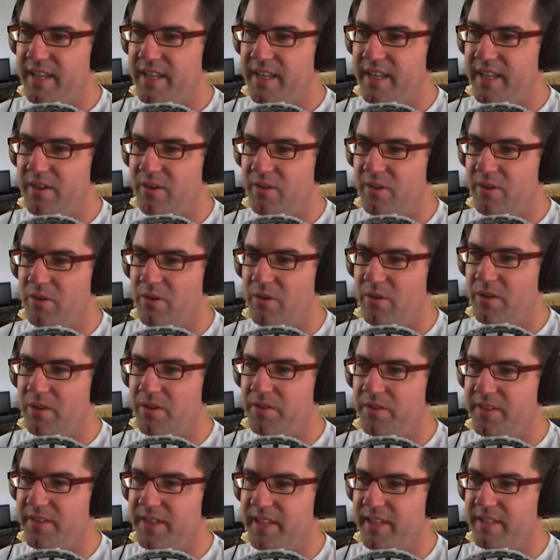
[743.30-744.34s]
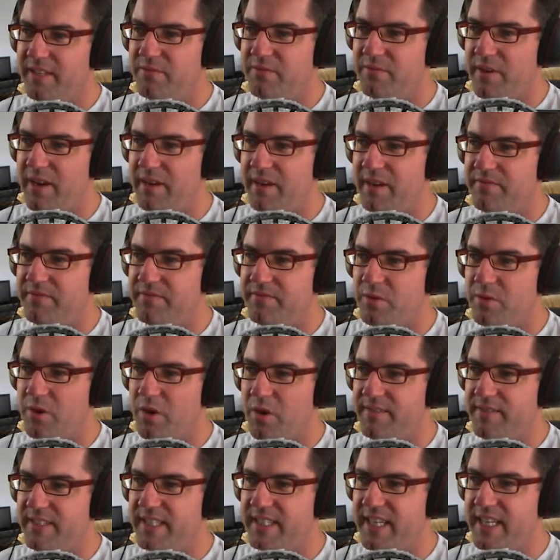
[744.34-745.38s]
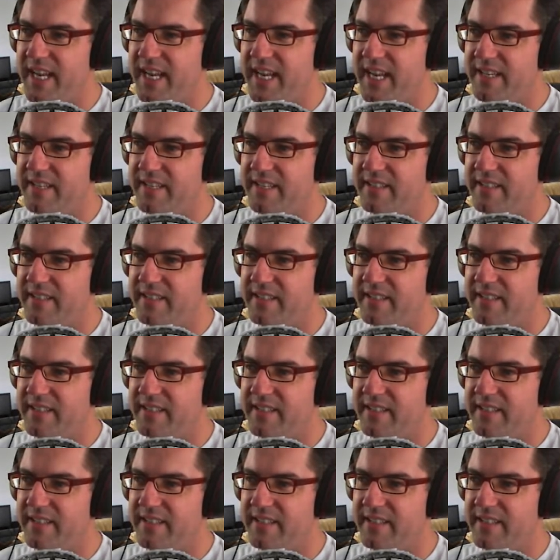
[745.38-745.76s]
Oh, see, that's rough driving again.